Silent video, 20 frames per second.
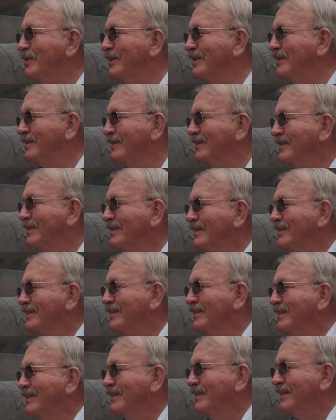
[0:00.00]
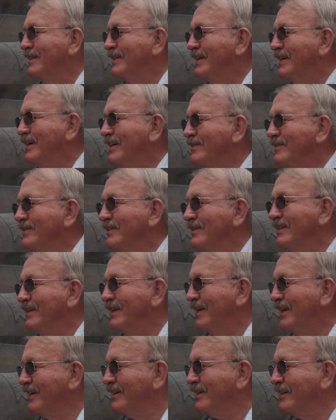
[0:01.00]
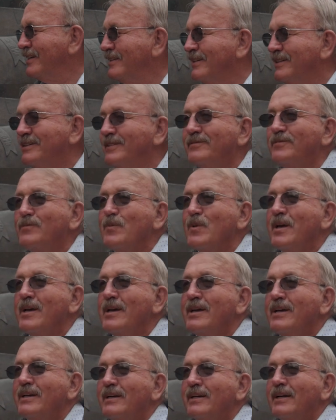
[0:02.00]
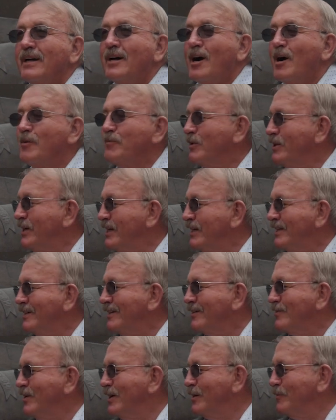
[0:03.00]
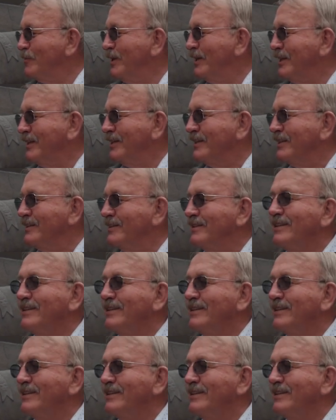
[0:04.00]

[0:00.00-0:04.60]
But yeah, he could operate equipment.